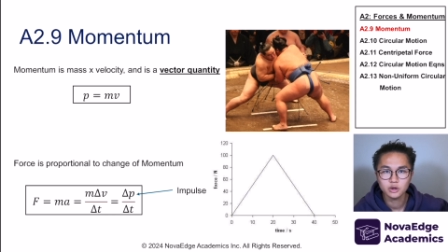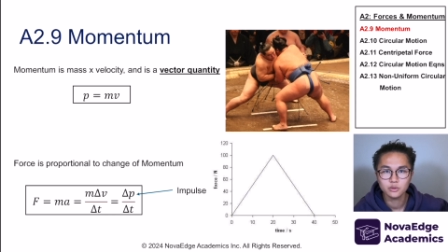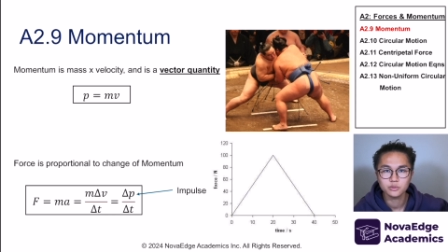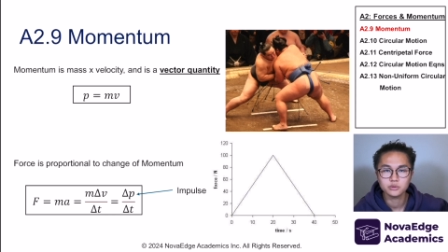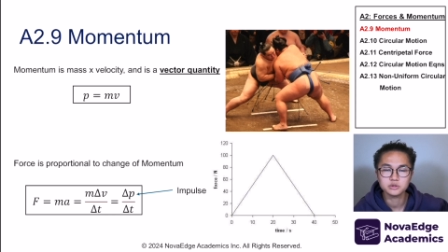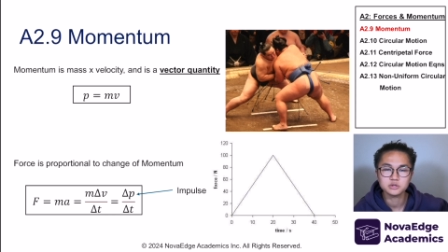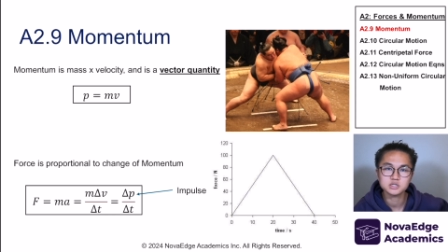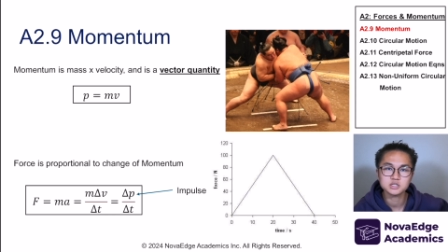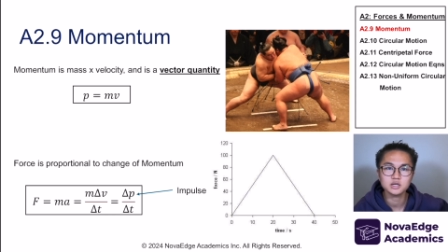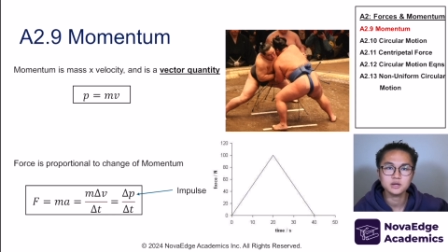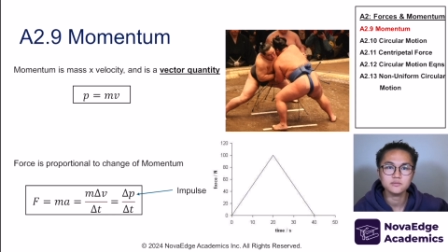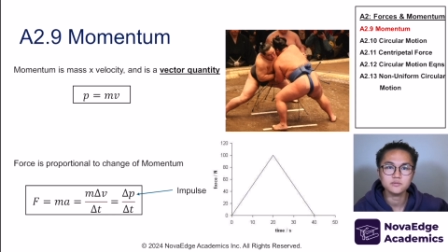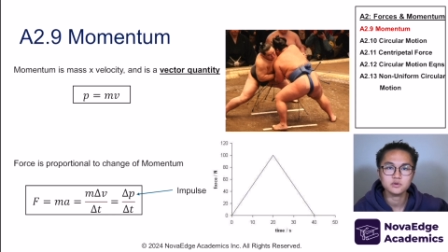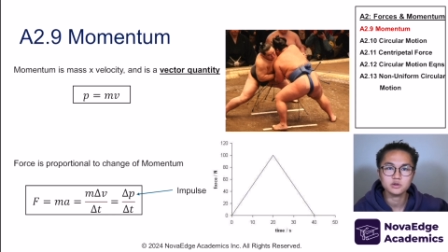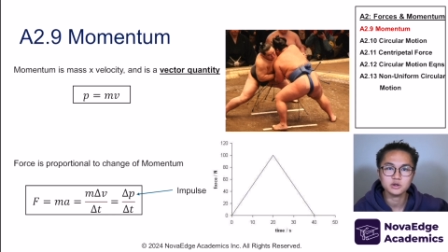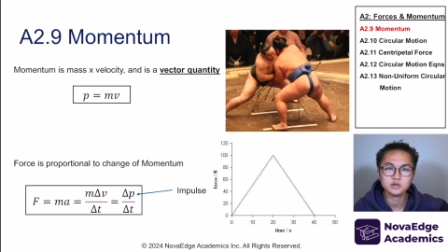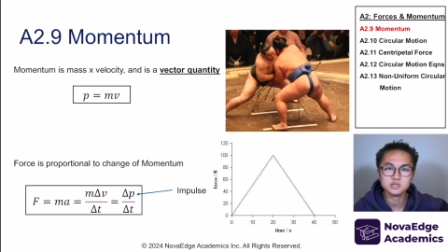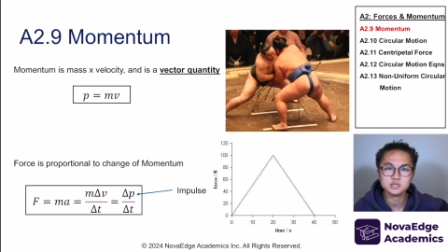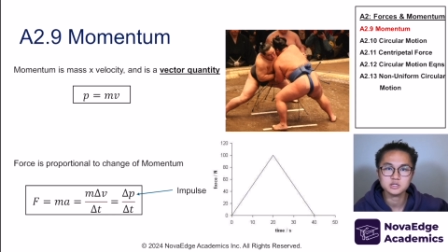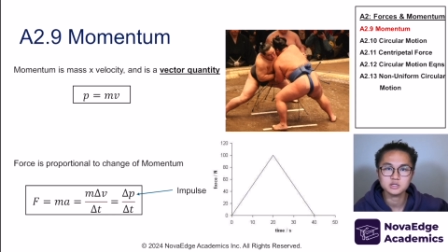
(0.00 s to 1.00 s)
with the same
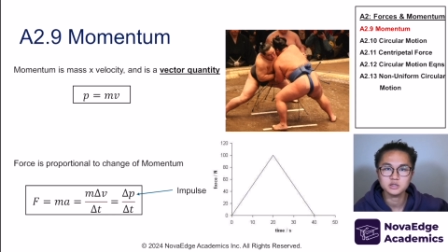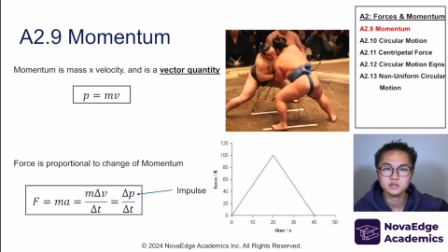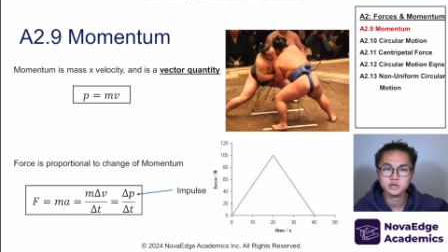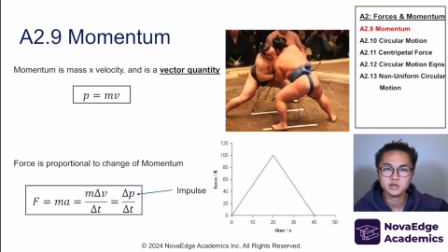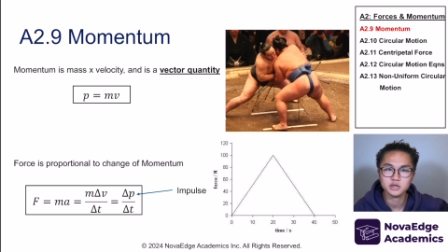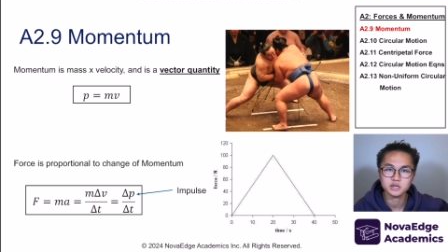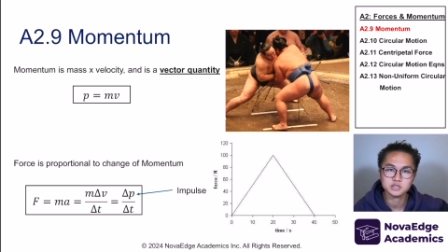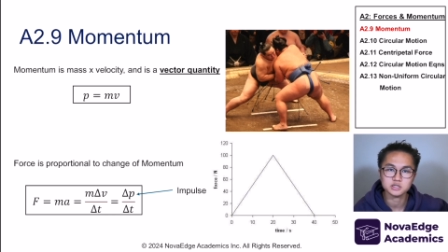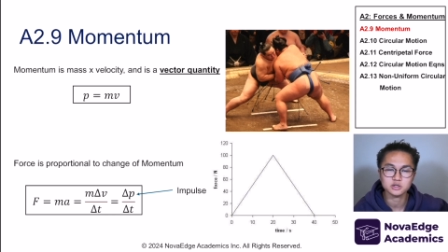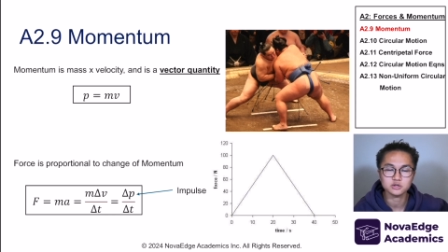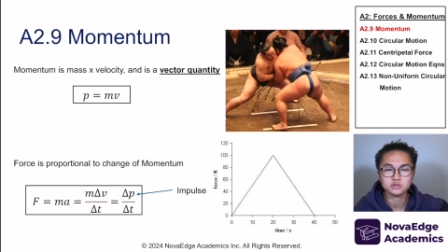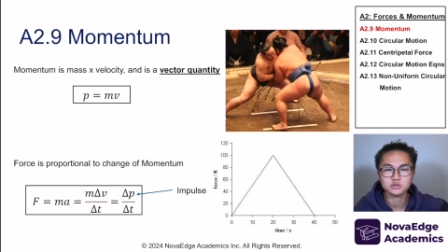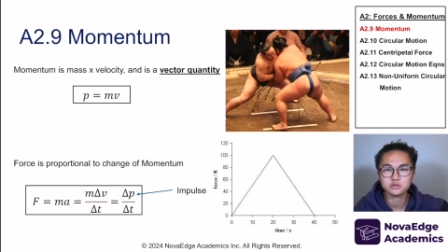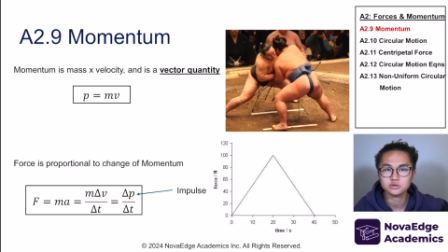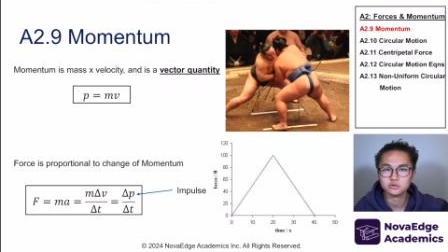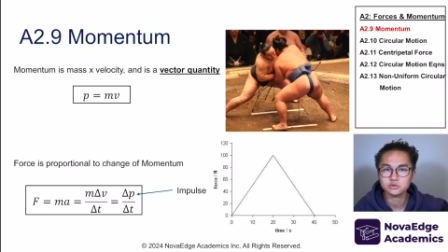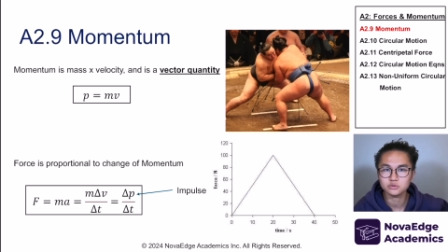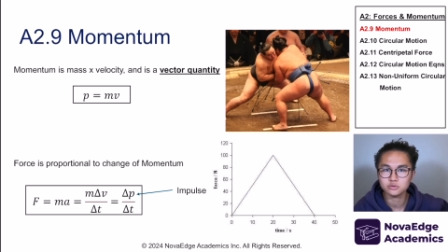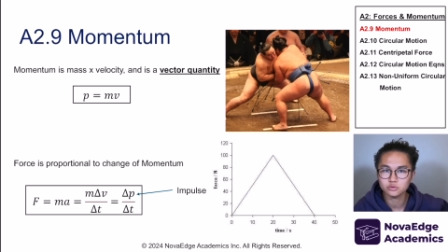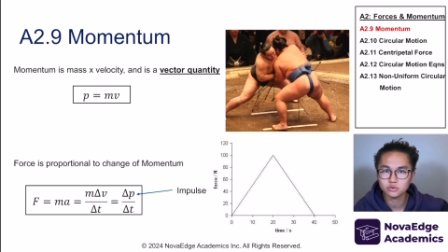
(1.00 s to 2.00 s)
velocity as
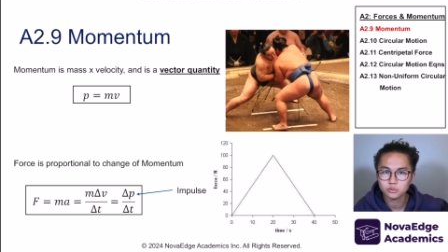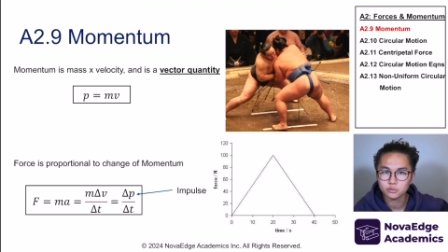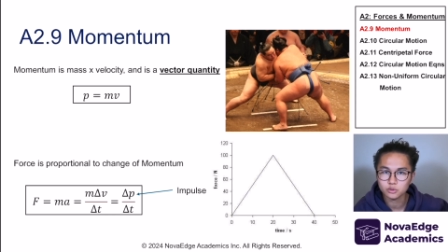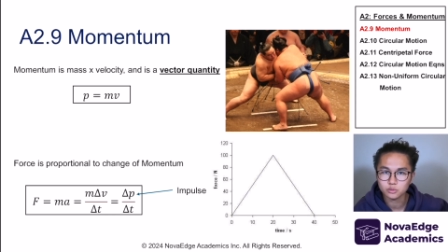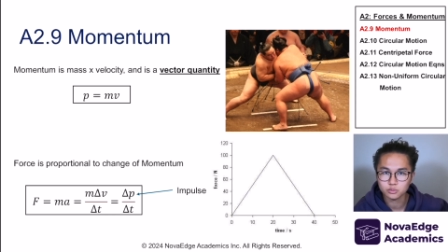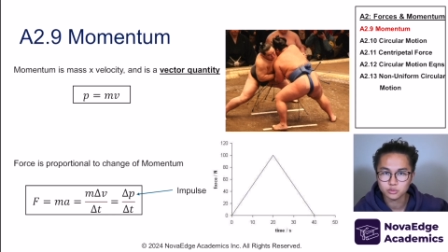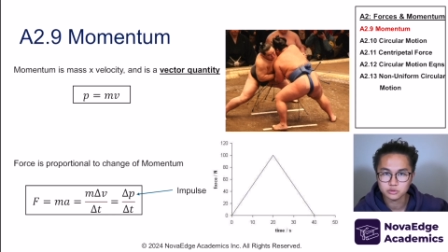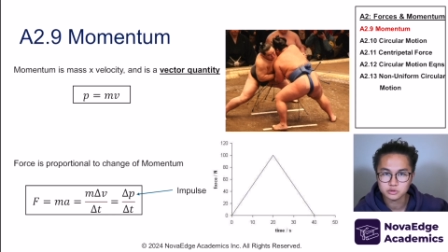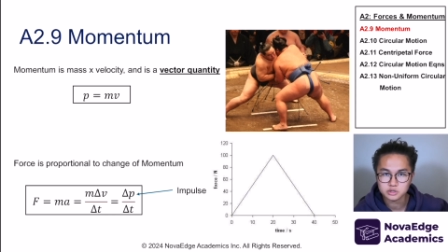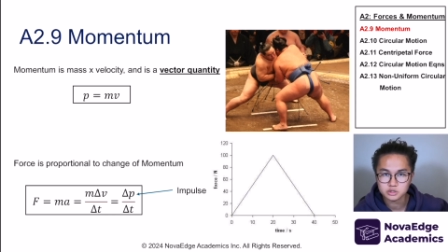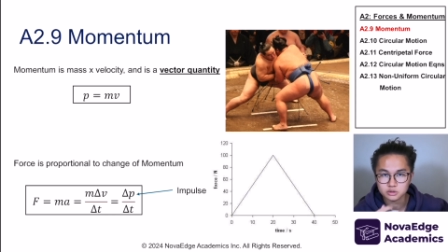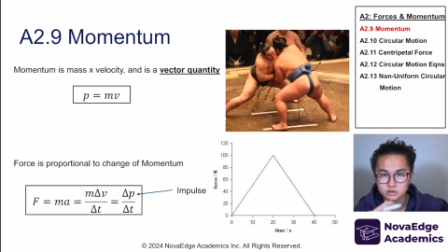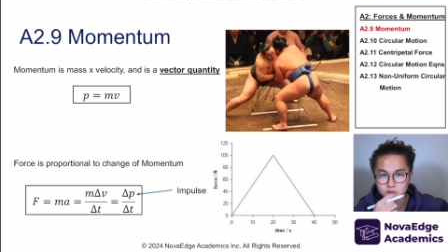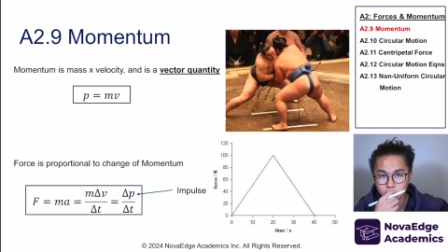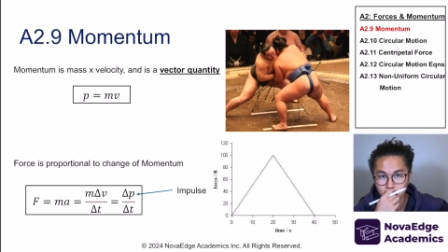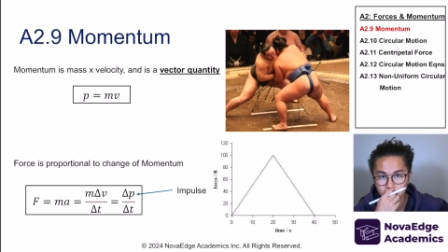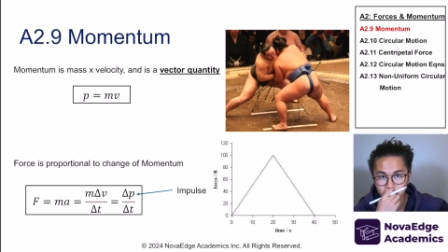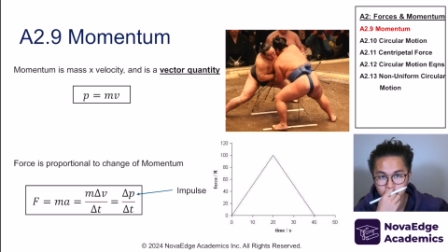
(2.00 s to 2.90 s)
another normal person,